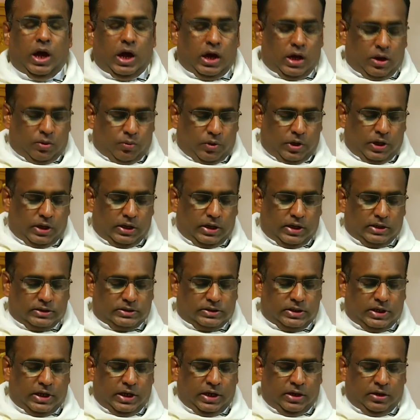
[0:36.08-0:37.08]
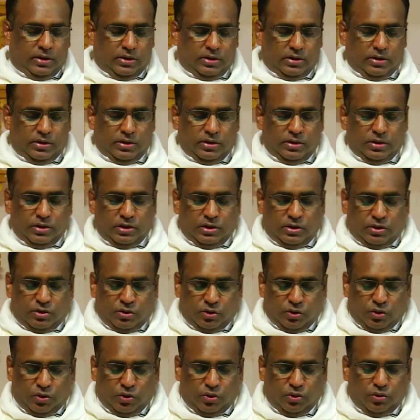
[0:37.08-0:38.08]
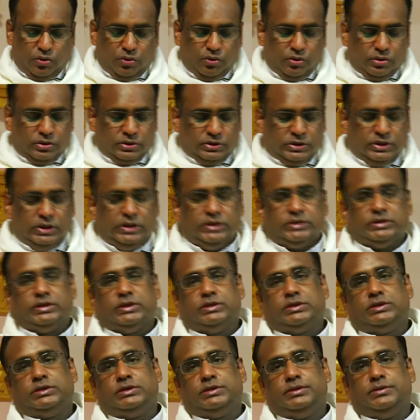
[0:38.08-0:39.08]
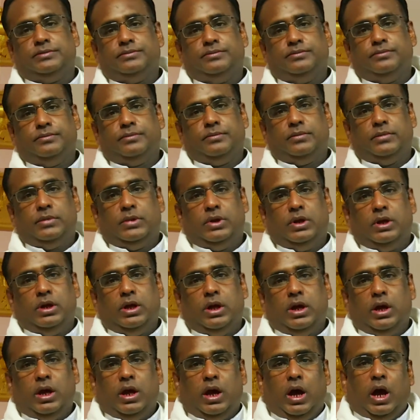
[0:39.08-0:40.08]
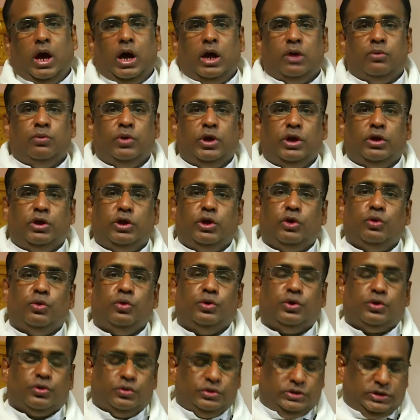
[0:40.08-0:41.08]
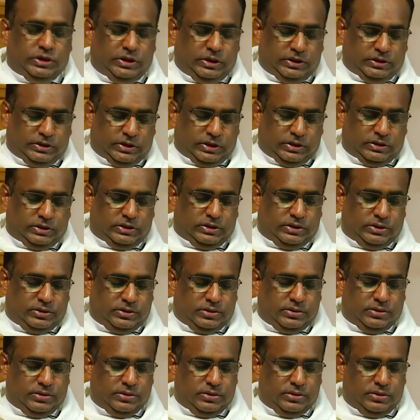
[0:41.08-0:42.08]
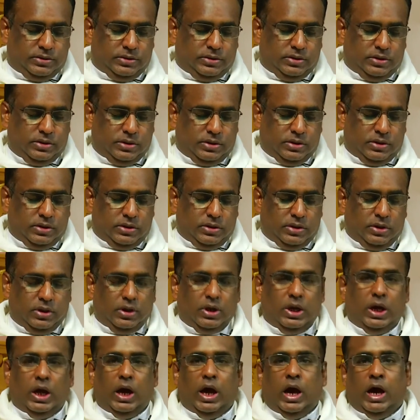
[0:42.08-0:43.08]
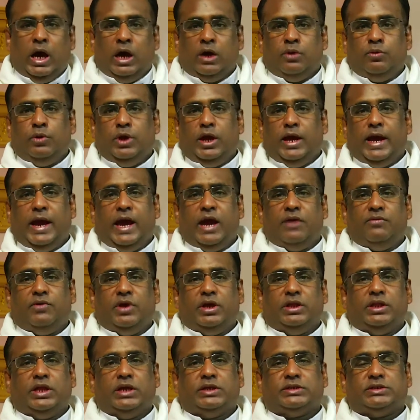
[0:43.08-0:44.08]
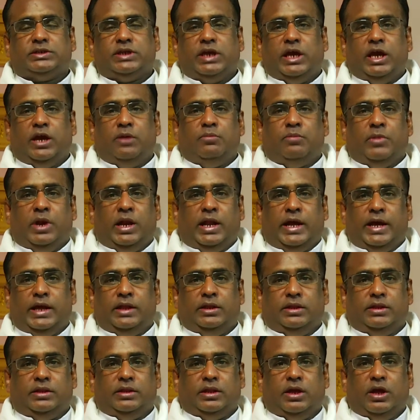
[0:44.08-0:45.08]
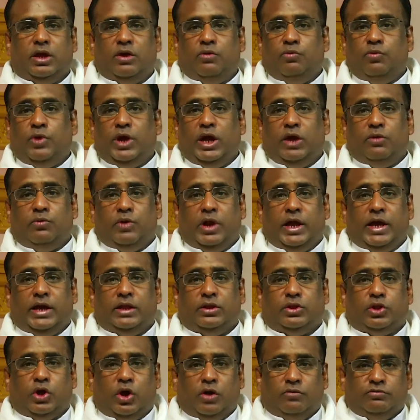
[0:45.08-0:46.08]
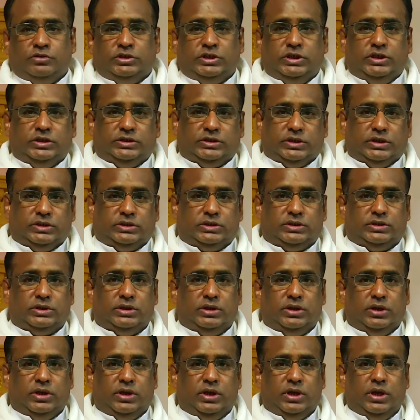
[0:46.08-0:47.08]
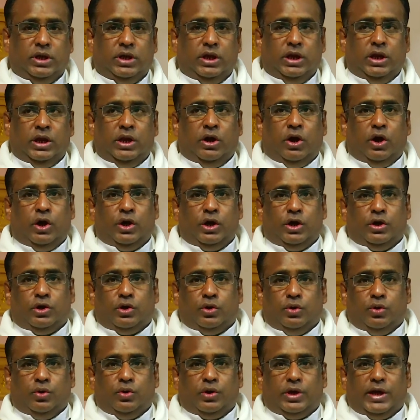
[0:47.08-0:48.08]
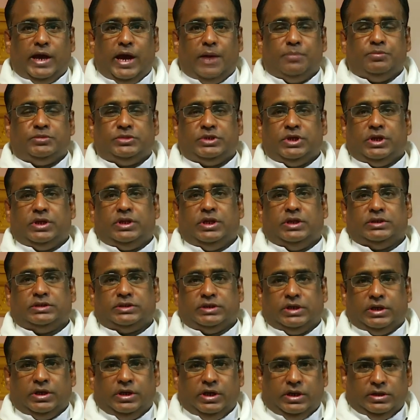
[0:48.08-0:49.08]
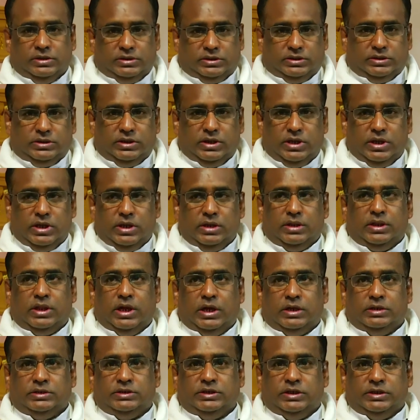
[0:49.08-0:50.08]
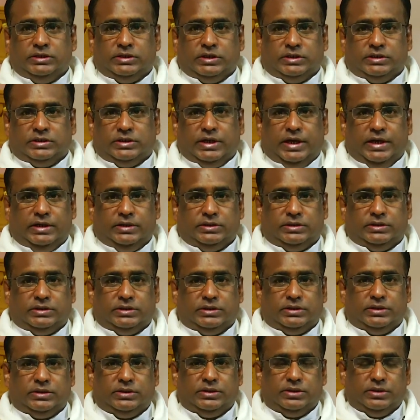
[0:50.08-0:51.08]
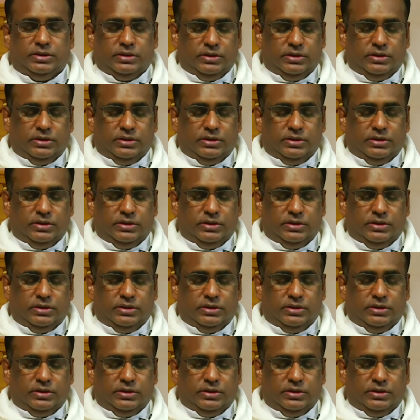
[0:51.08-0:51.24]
Are we listening to Jesus? Are we tuned to Jesus? Are we having the same length, wavelength of Jesus in order to capture the signals that Jesus sends?